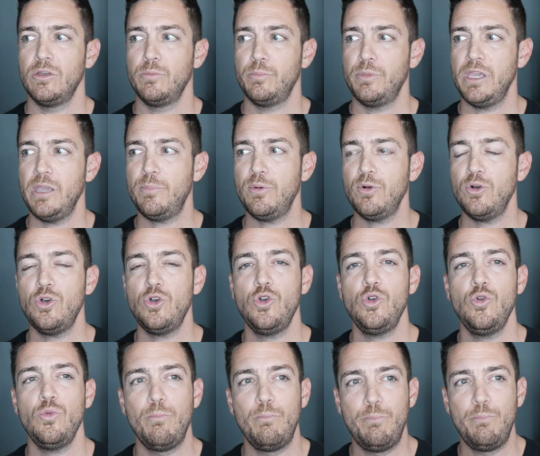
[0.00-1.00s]
people
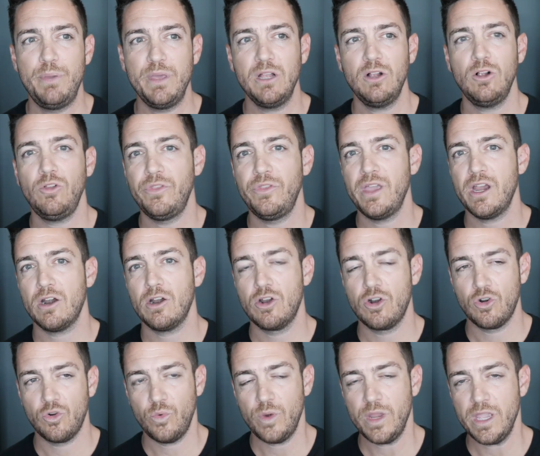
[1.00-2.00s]
who build their
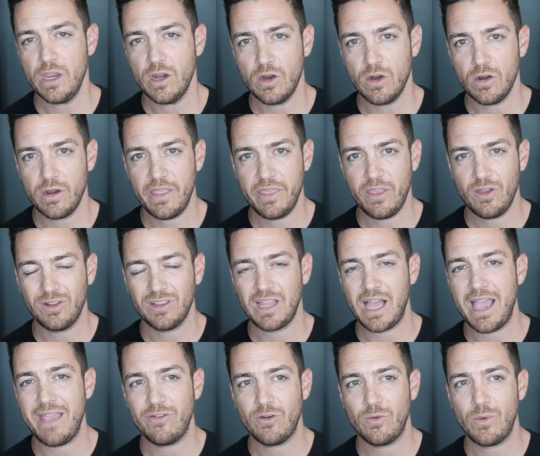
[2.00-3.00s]
career and their
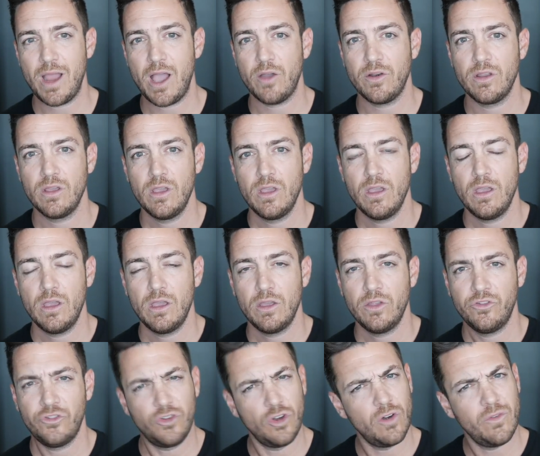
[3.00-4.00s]
life around
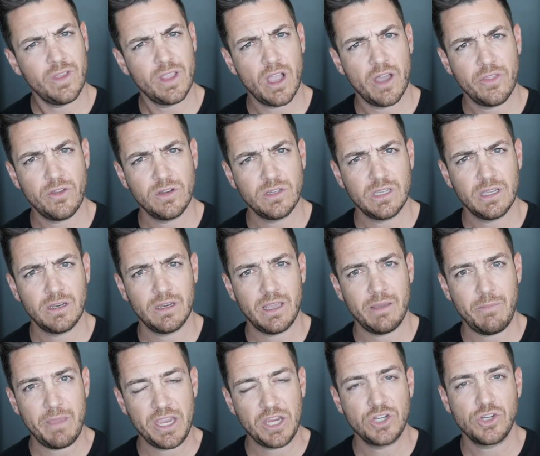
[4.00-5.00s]
serving others and
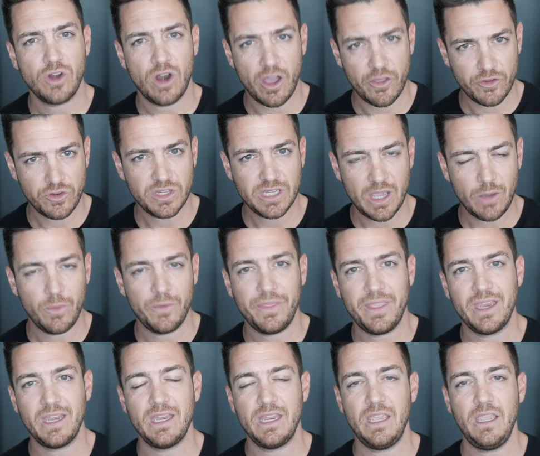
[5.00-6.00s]
making sure others get what
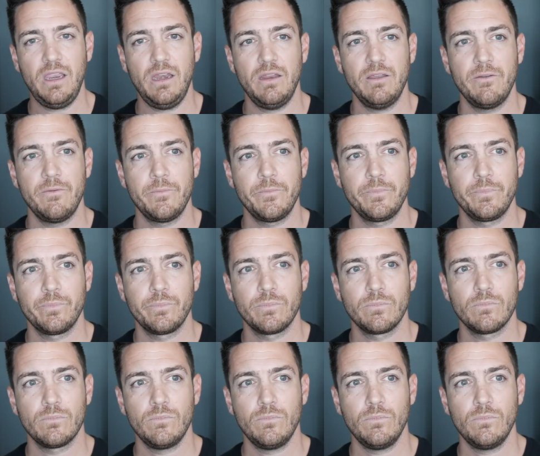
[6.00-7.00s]
they need,
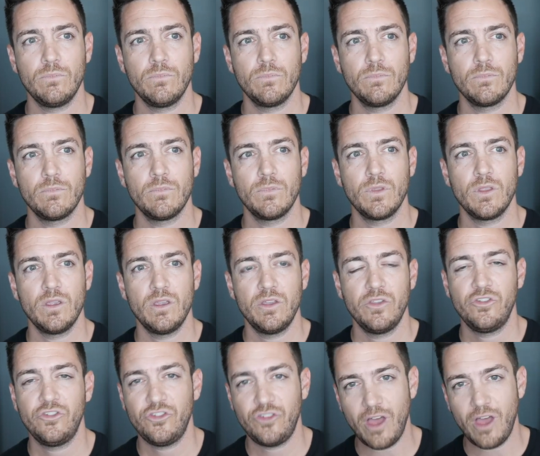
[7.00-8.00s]

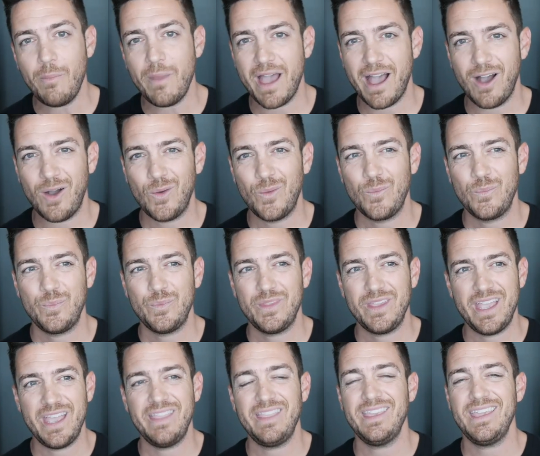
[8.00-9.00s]
somehow,
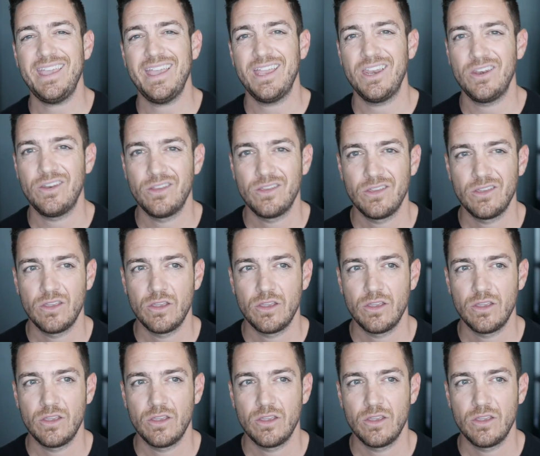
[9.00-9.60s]
in the end,